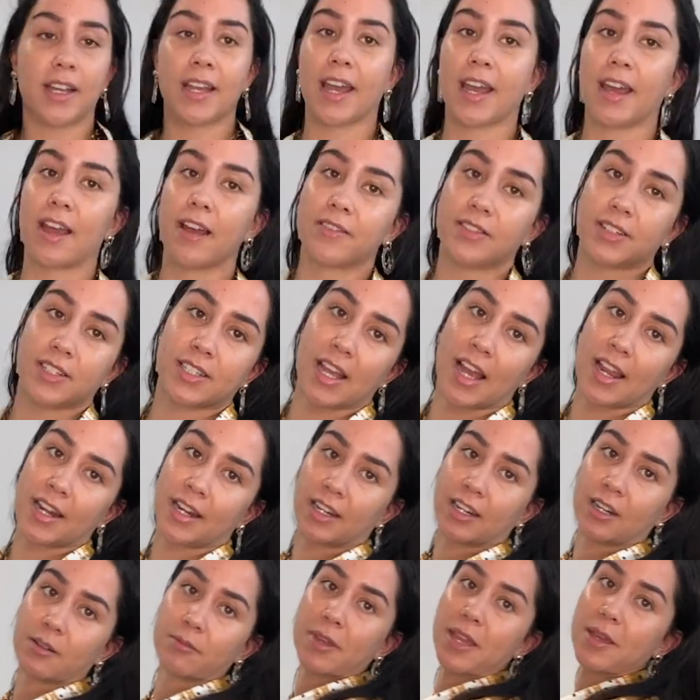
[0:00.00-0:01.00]
Okay, I've
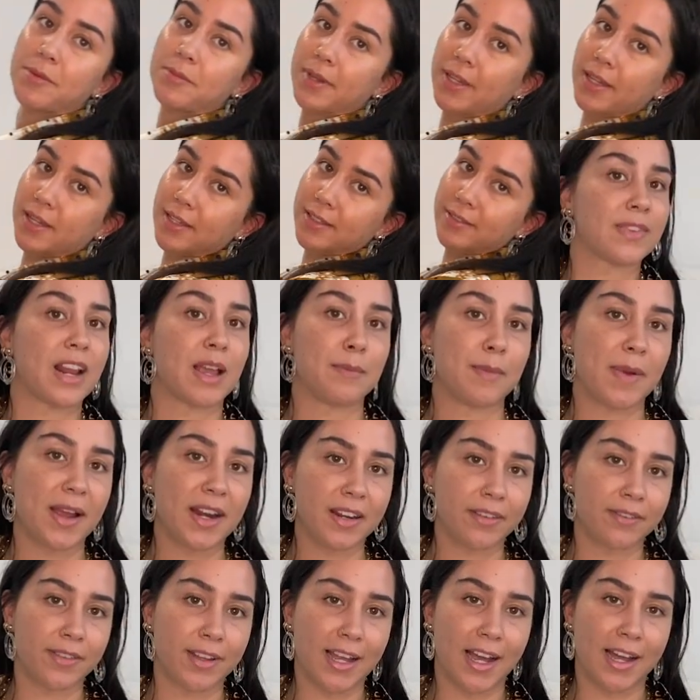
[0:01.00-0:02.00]
decided I'm keeping it. I might
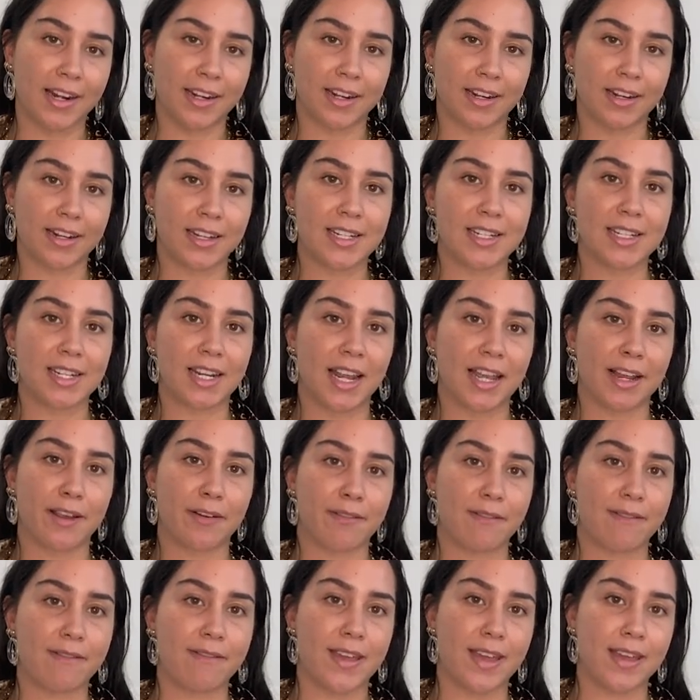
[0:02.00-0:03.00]
even cut it into like a
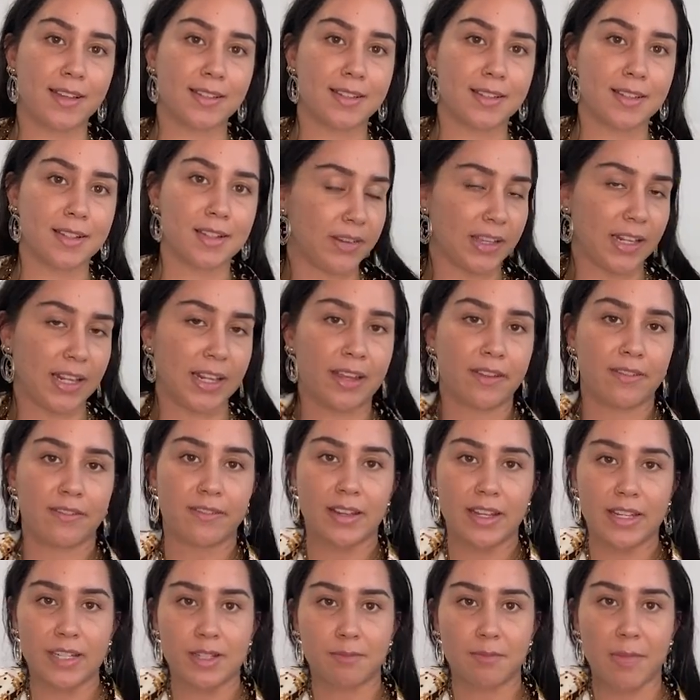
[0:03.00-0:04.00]
vest. I feel like a
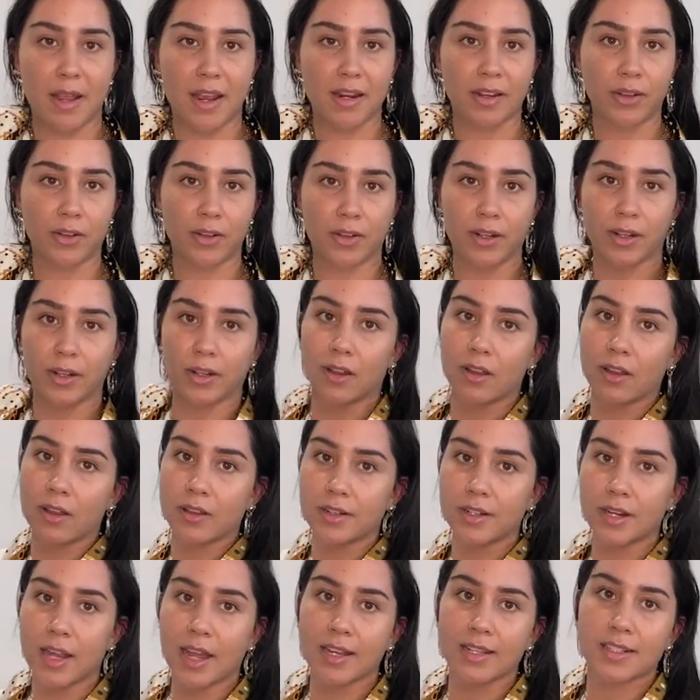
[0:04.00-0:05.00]
vest might look a
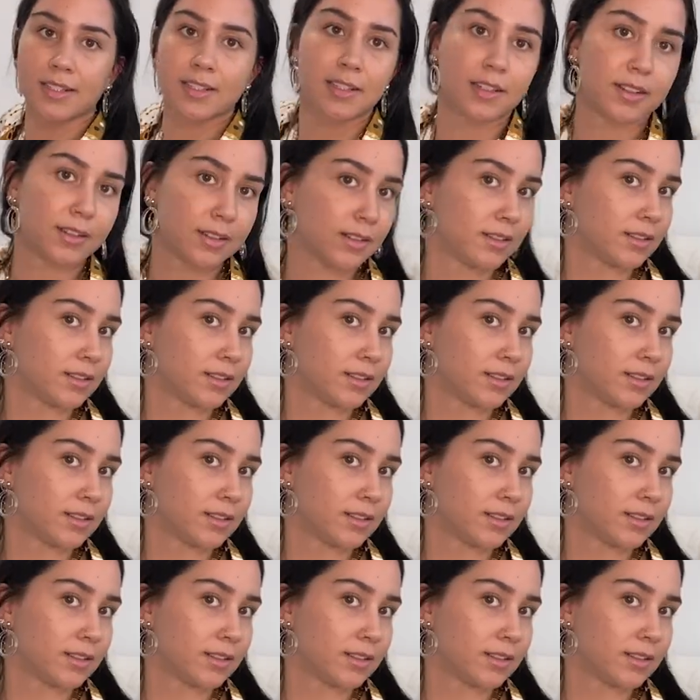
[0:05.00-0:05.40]
lot nicer.